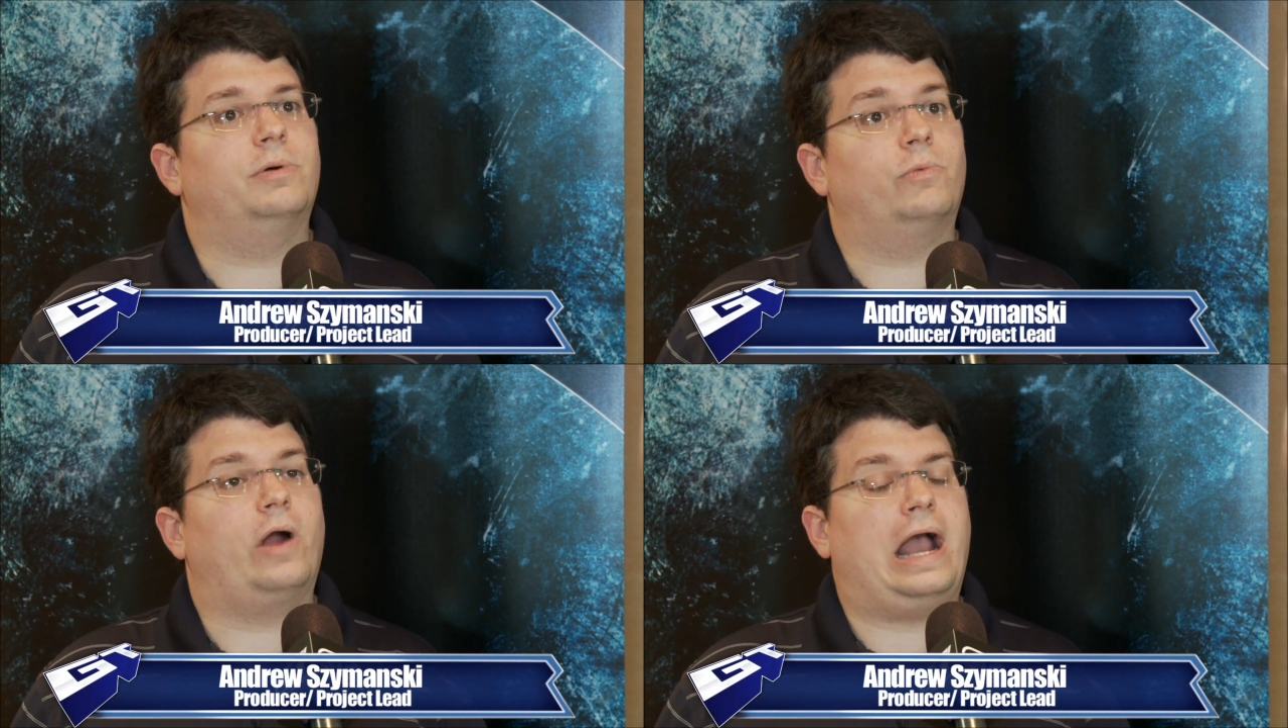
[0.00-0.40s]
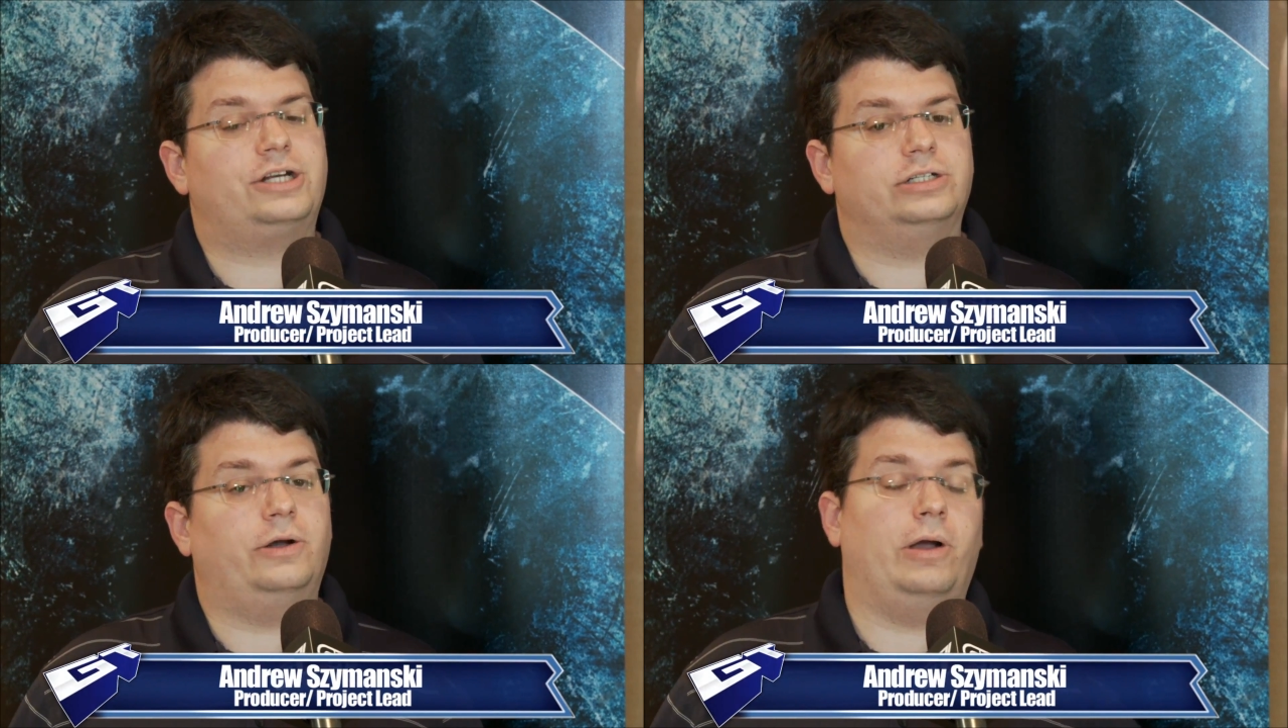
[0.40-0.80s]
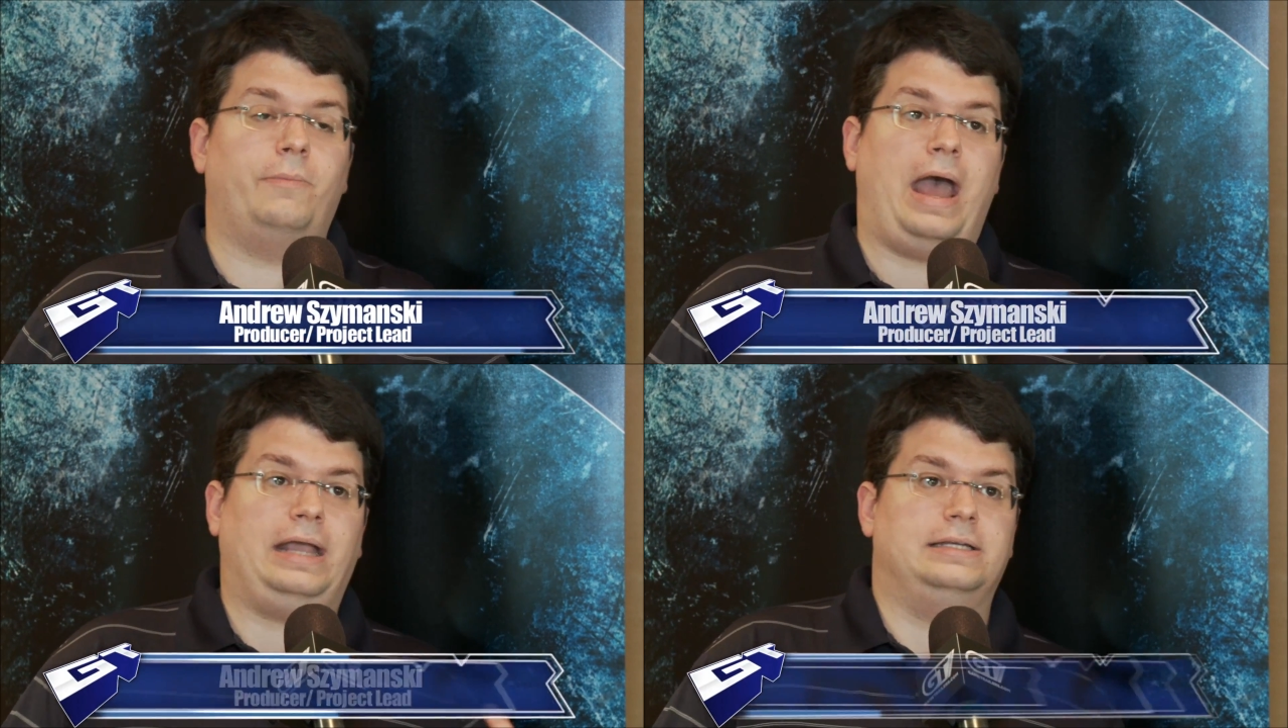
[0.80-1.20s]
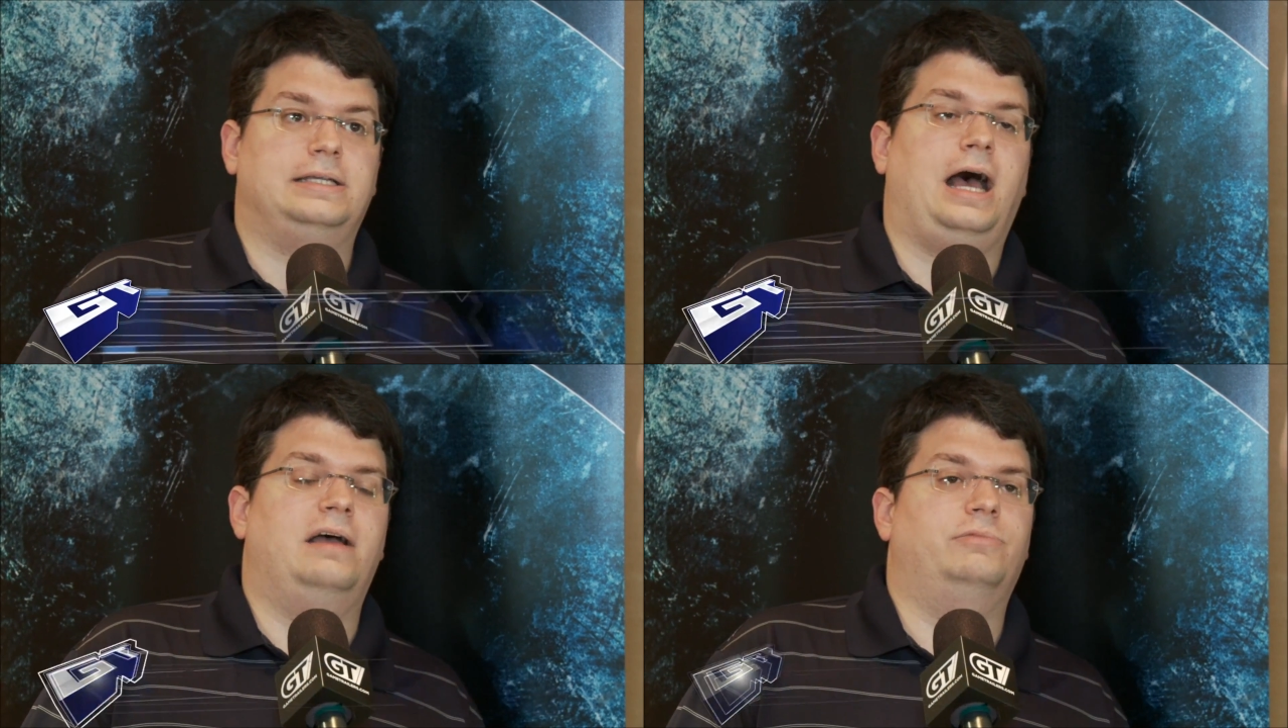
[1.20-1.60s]
but we're actually going back in
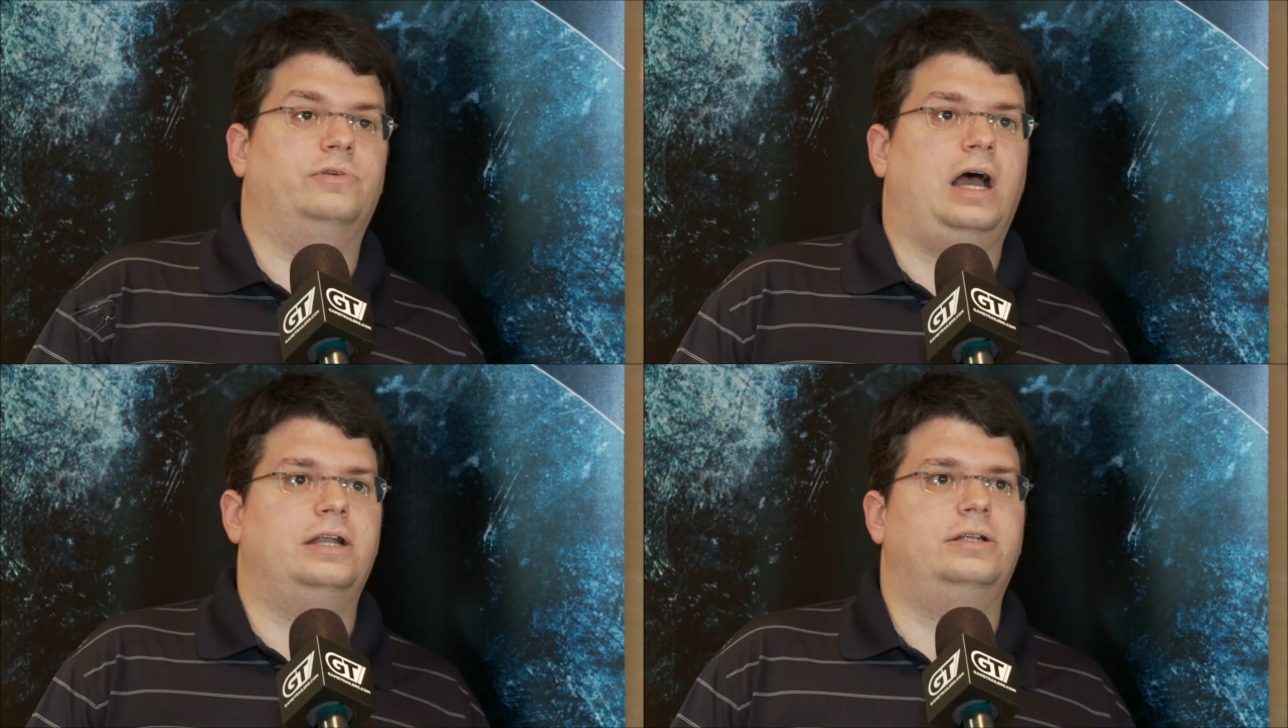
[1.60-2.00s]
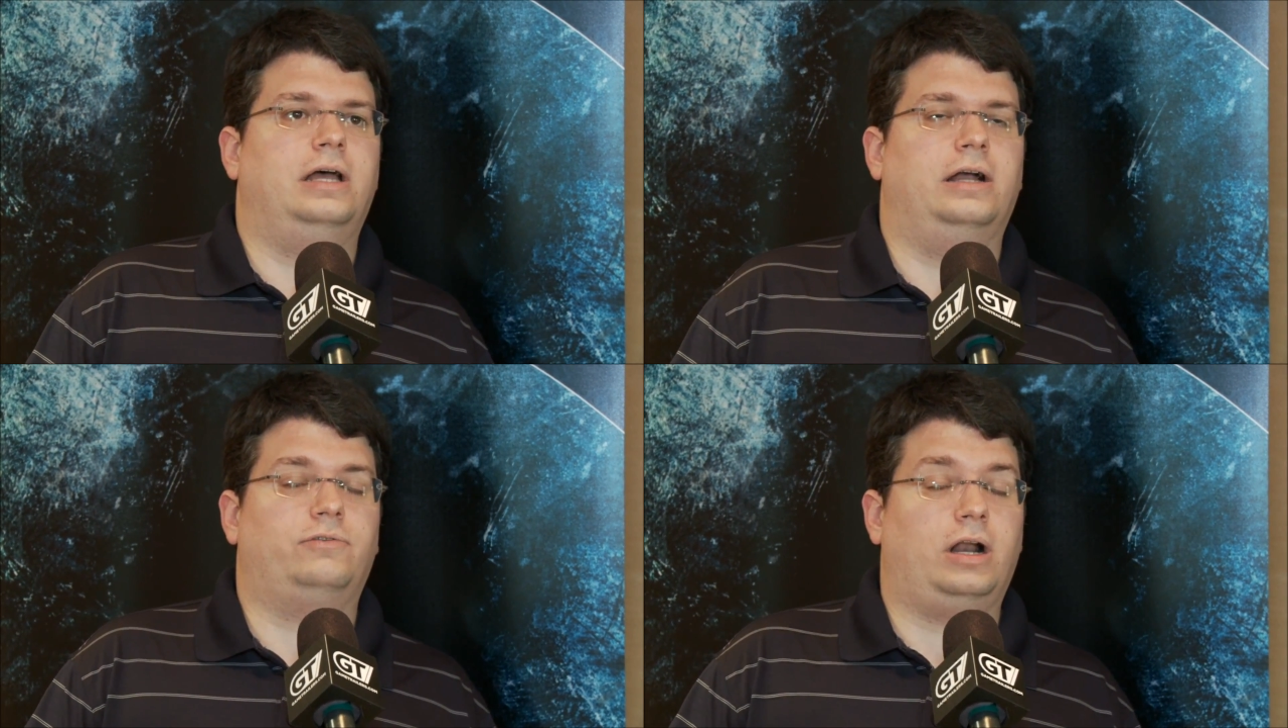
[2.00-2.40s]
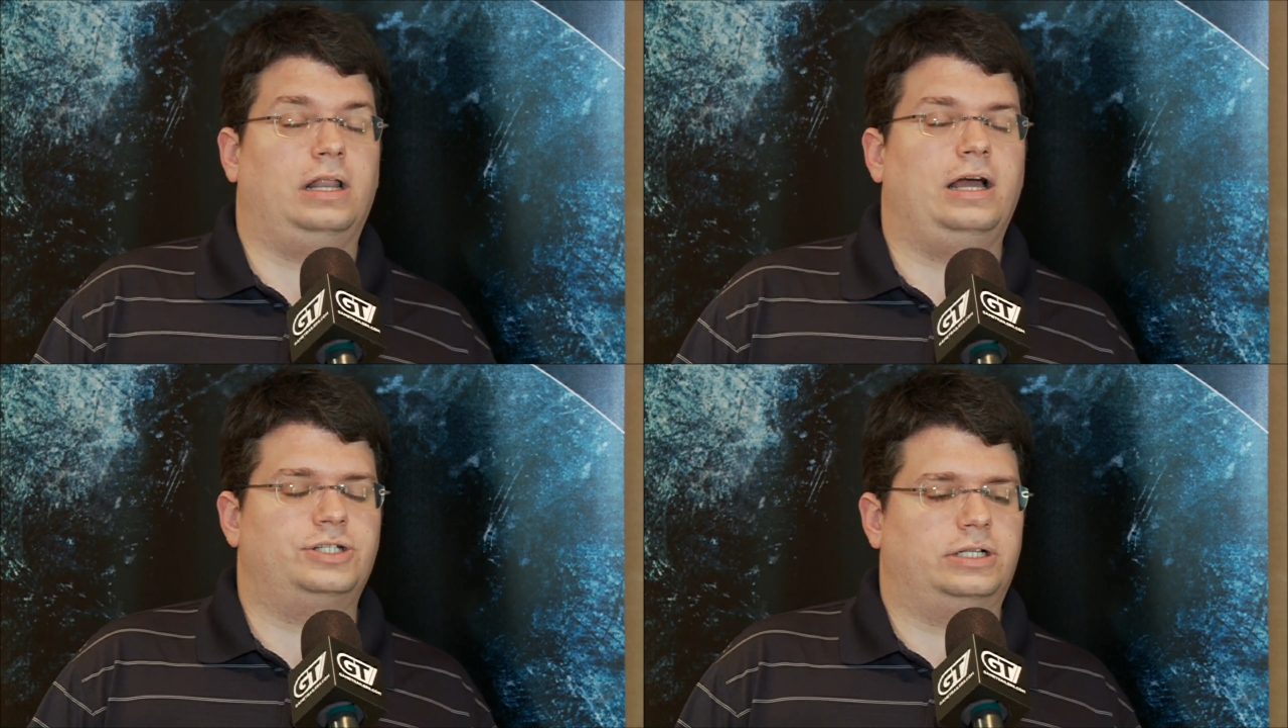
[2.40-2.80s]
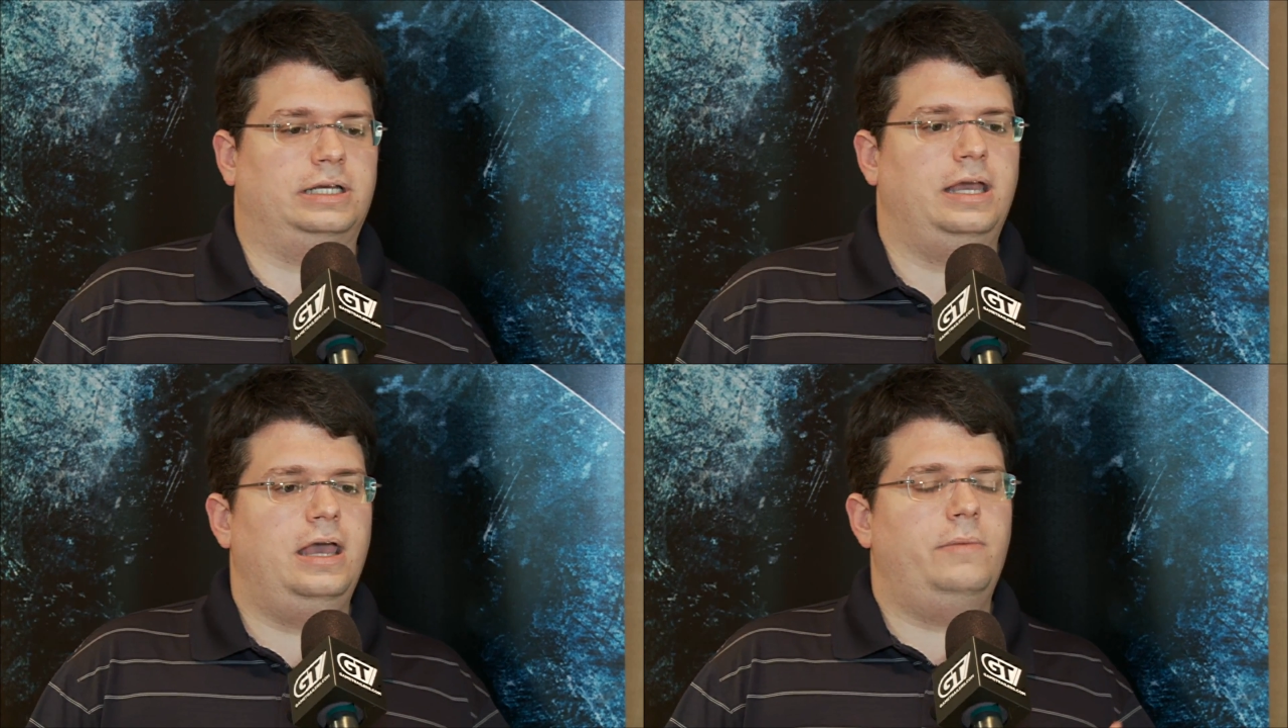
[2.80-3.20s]
time chronologically